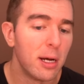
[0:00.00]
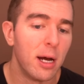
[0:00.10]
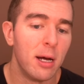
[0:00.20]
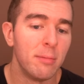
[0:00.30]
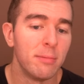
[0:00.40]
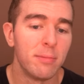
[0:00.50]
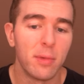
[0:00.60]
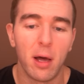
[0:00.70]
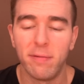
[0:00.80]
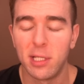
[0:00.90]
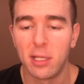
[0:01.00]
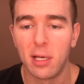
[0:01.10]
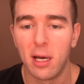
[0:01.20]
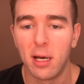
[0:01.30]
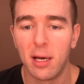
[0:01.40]

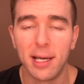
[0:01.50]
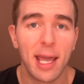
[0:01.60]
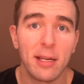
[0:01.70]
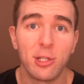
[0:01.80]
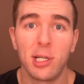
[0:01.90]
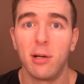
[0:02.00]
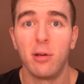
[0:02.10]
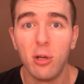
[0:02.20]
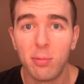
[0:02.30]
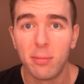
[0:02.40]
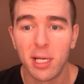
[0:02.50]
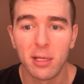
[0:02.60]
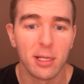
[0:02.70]
Obviously, again, check out Huberman.